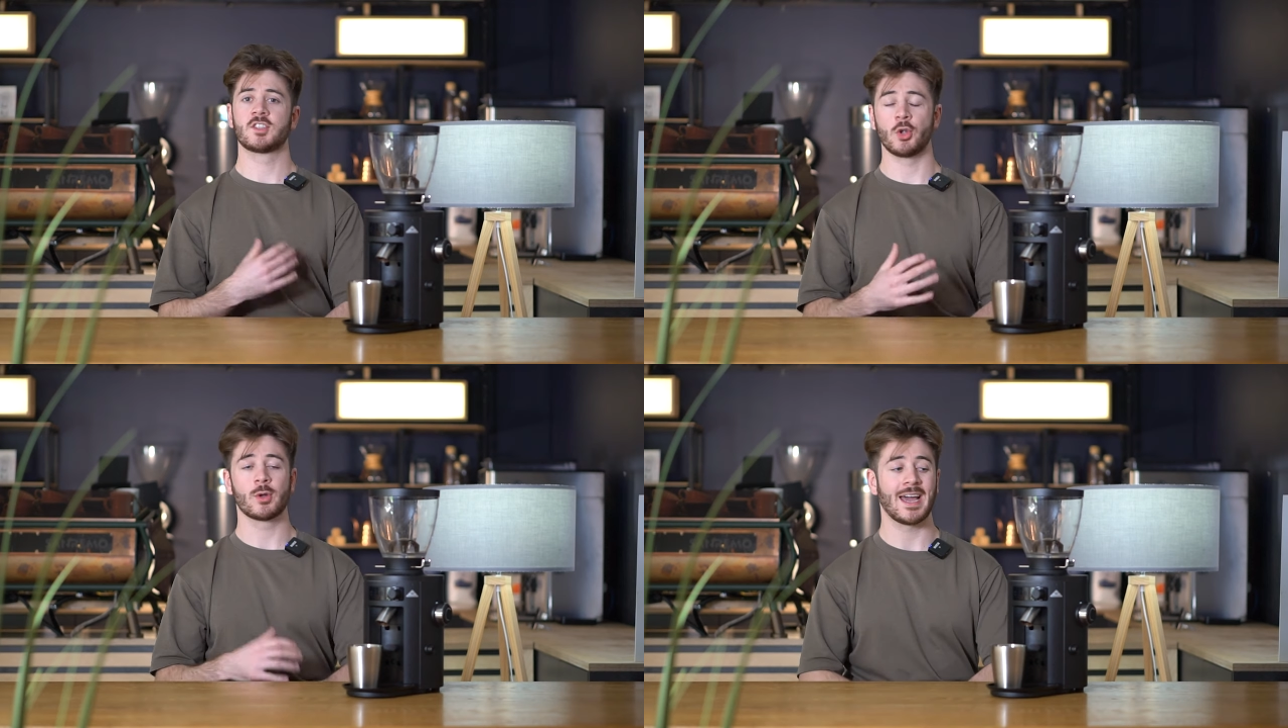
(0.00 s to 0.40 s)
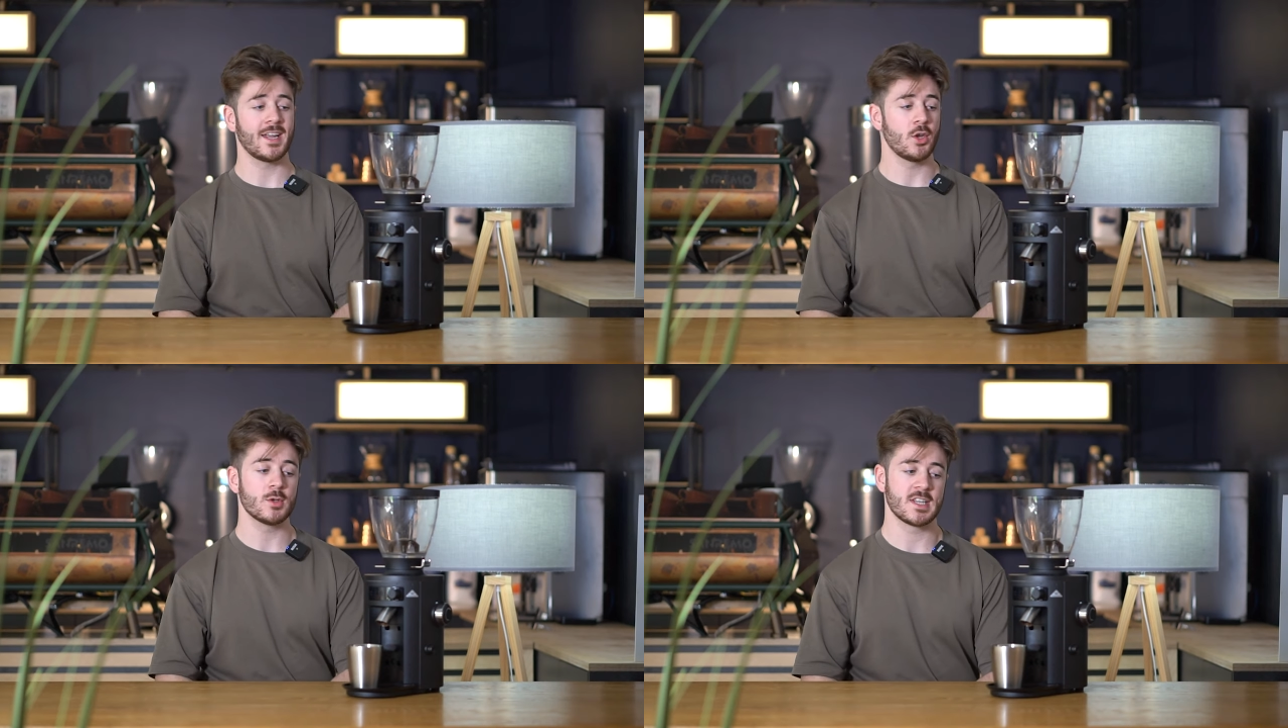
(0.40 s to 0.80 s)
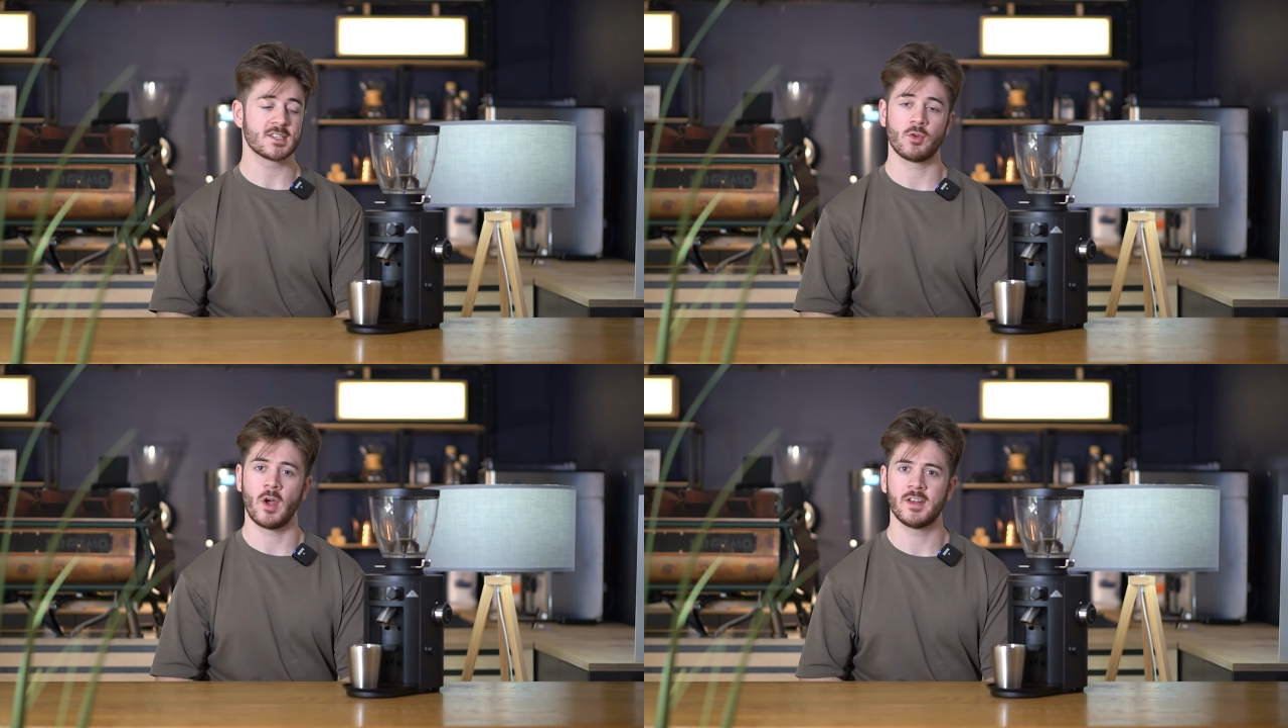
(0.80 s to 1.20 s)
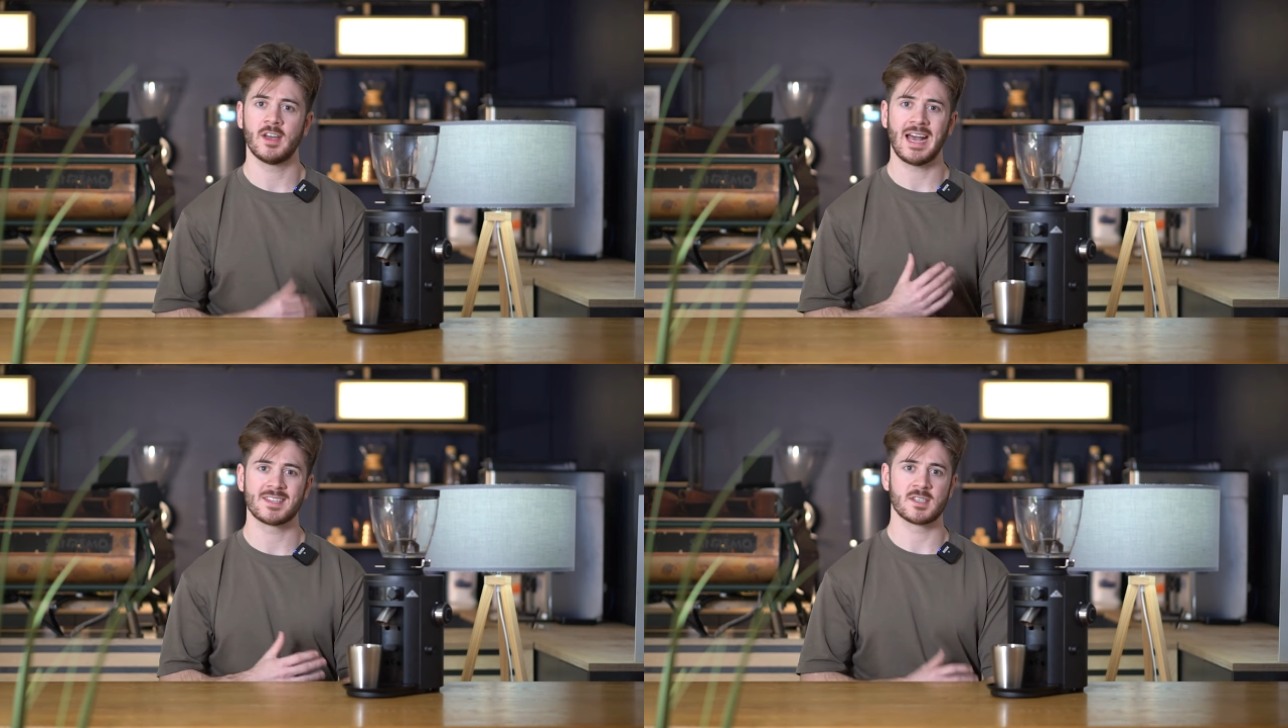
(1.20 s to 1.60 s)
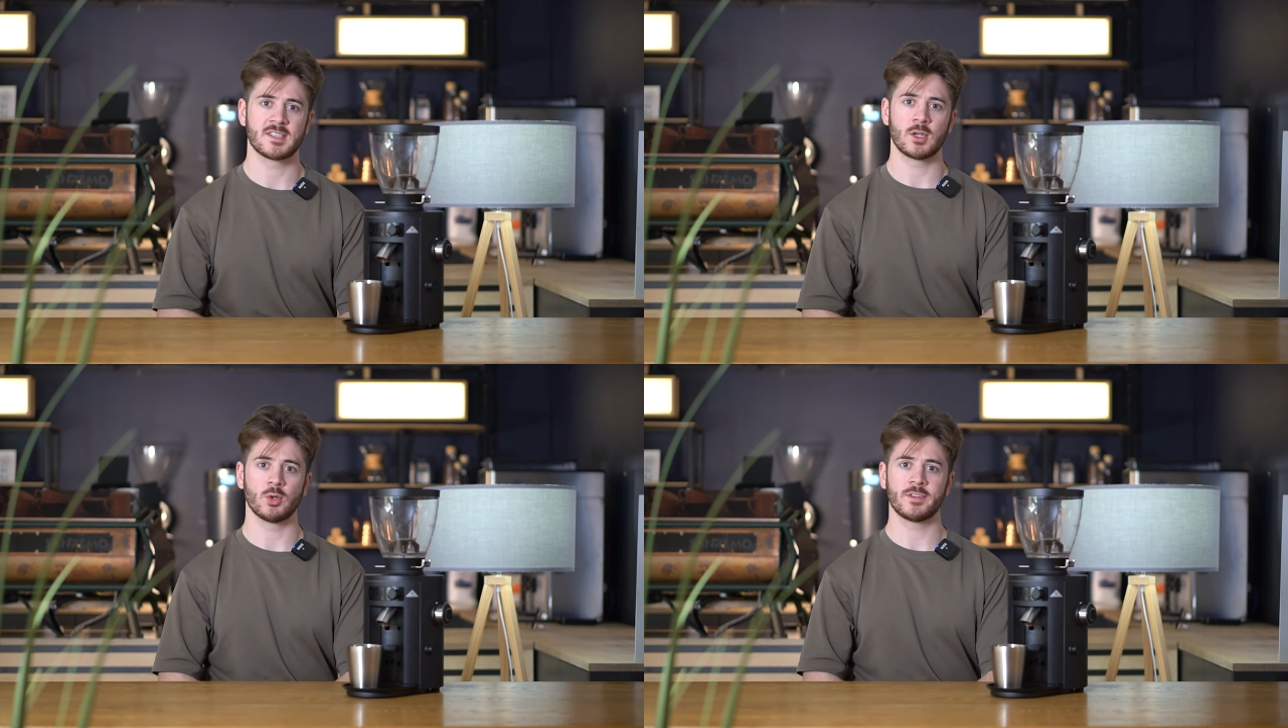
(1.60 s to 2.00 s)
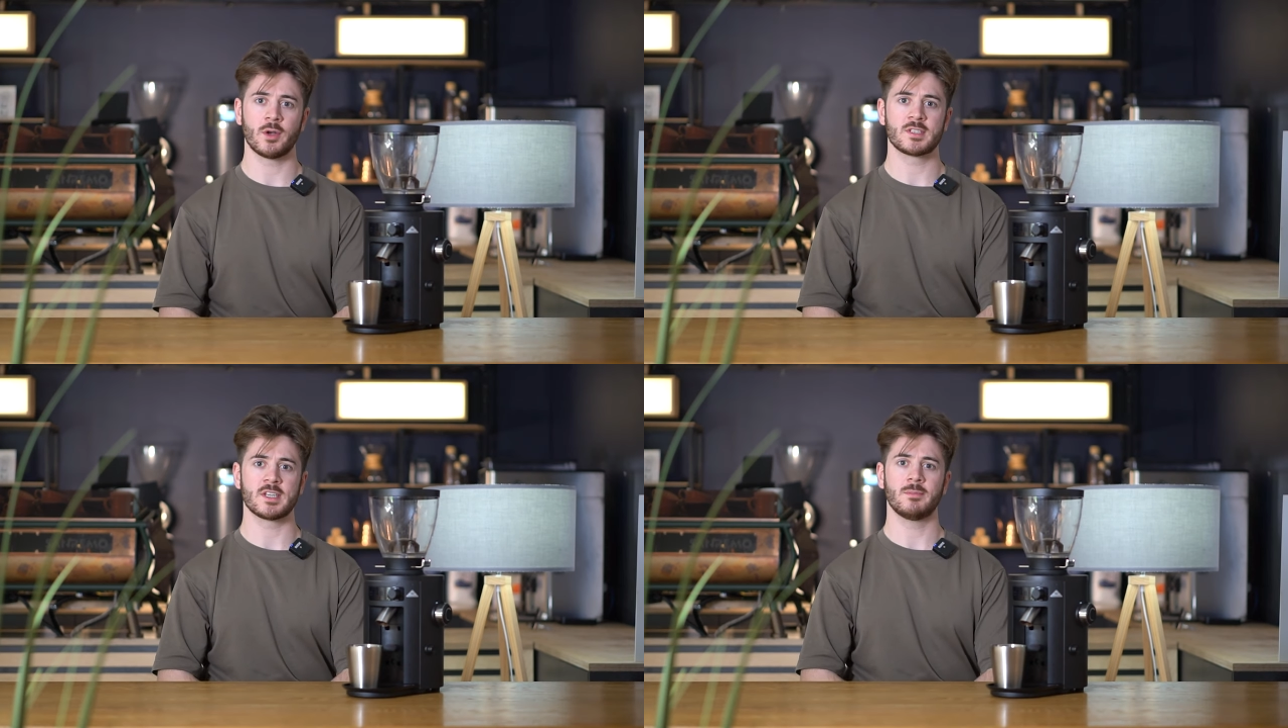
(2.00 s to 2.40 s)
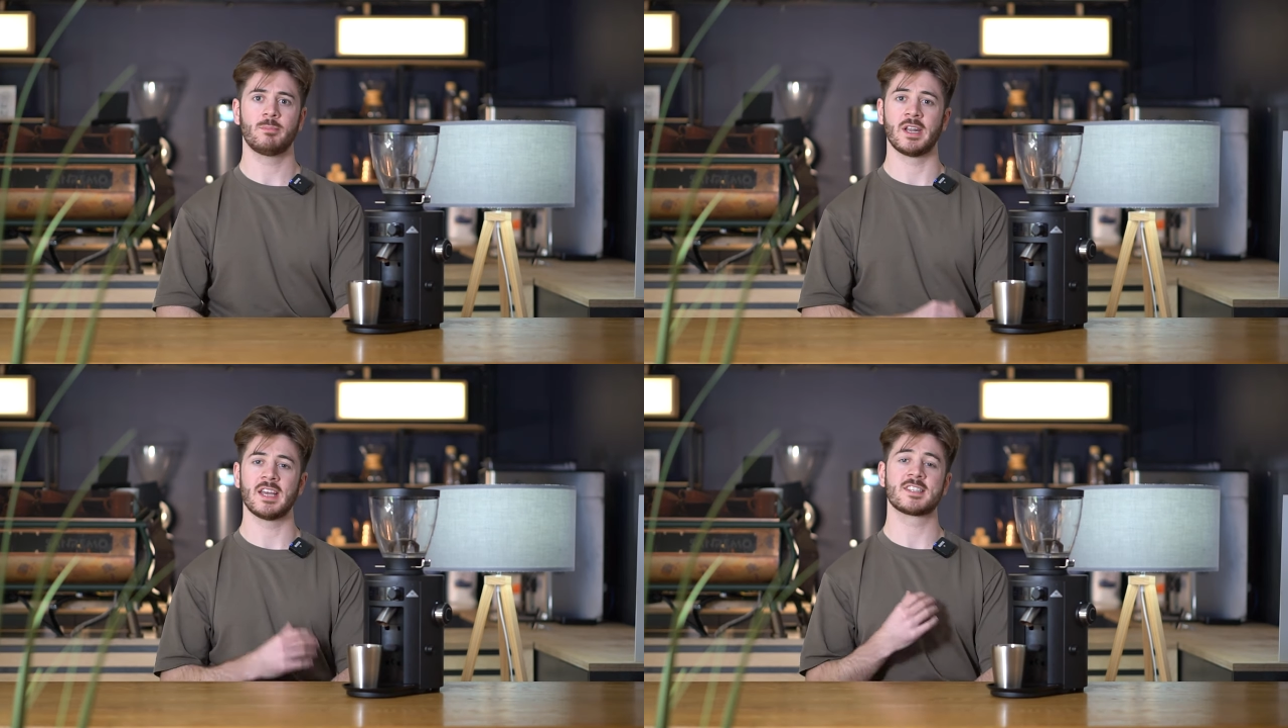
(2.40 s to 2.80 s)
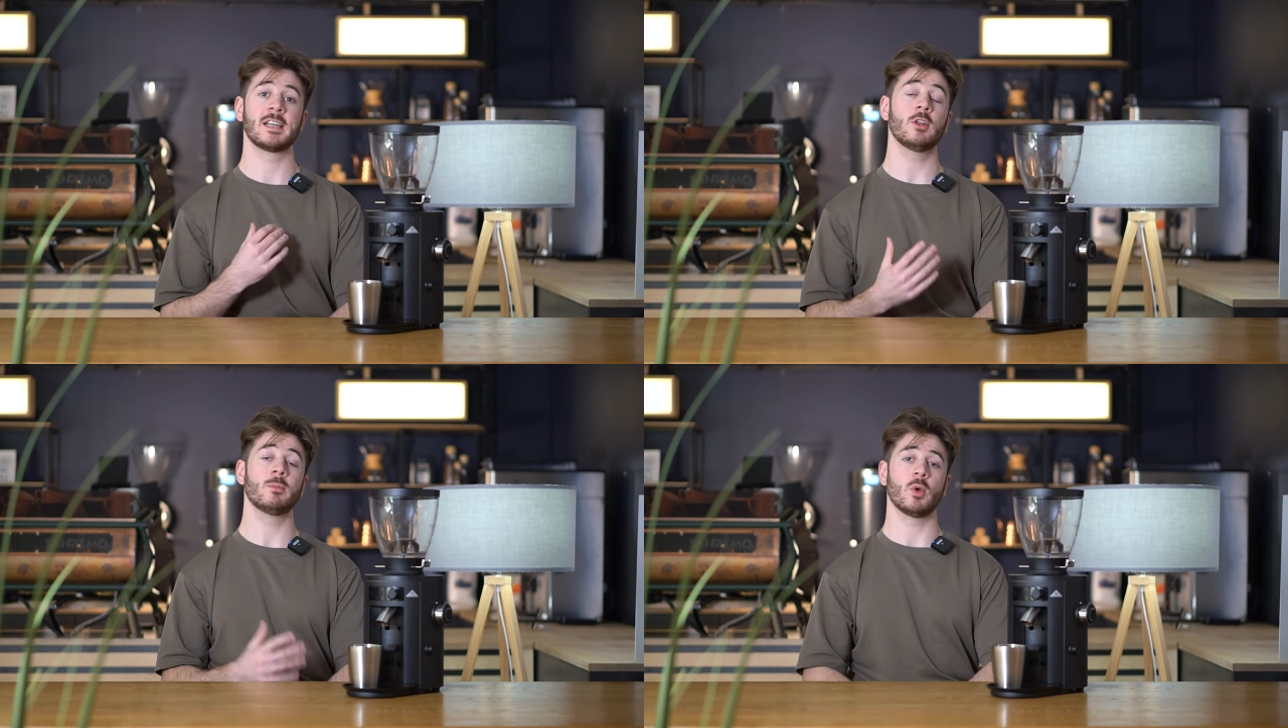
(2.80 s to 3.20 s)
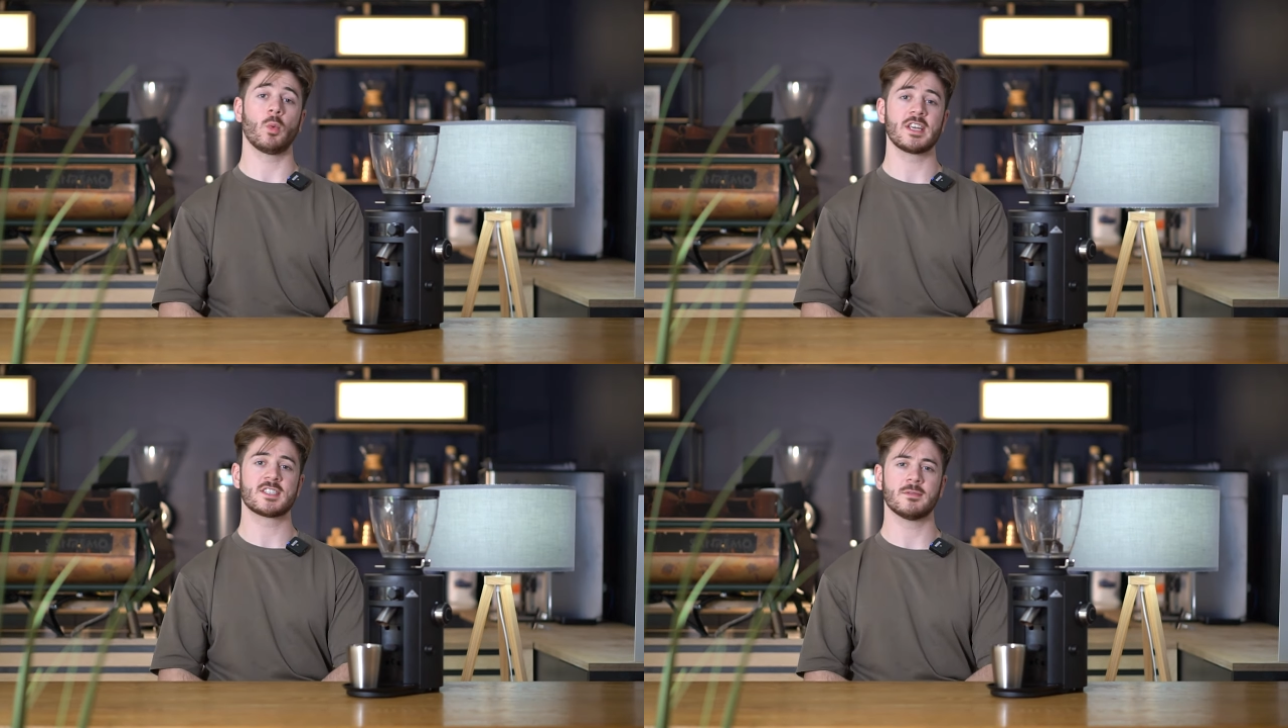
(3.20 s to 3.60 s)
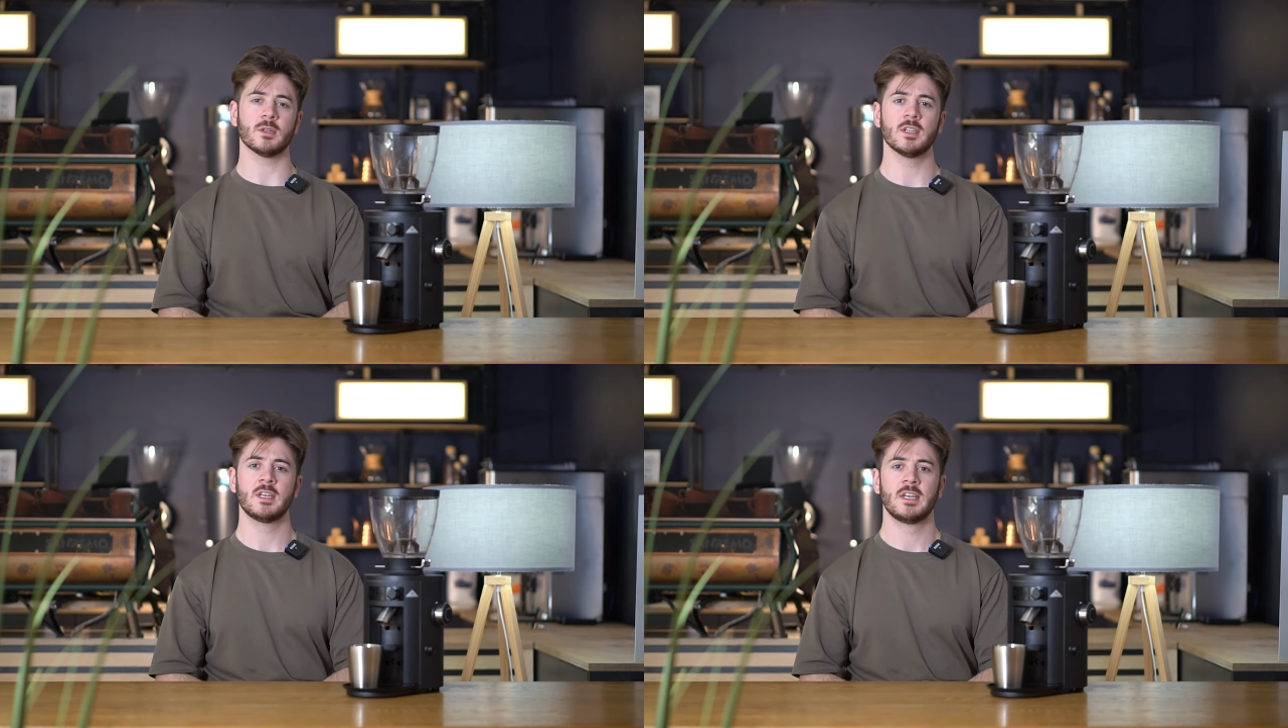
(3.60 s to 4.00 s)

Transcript: So you can use this grinder as a single doser, but it is a little bit wasteful.